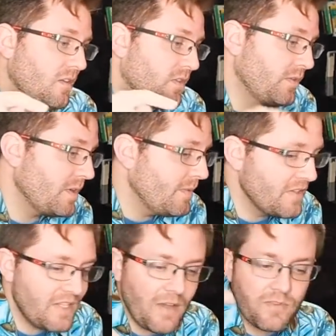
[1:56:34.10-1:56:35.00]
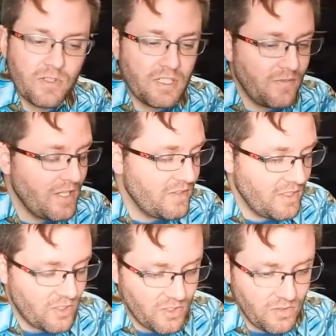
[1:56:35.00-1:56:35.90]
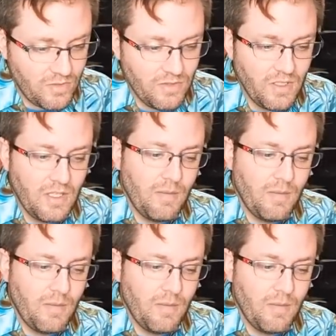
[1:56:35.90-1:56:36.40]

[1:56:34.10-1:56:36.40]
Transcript: Three months after a dividend's issued,